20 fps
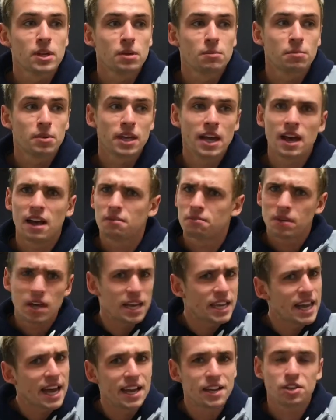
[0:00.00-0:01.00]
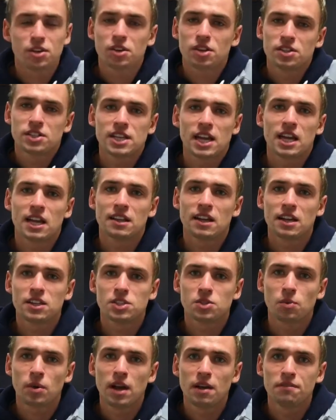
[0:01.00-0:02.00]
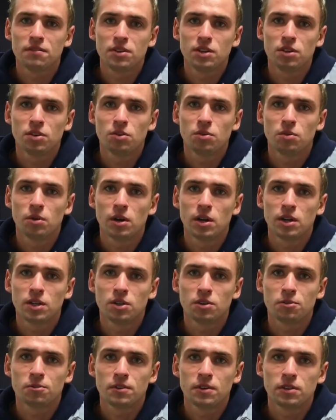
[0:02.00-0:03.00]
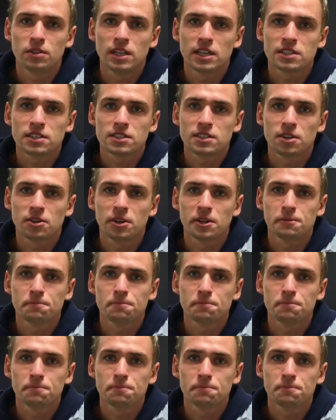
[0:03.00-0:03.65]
But yeah, again, you can tailor that to whatever you feel necessary.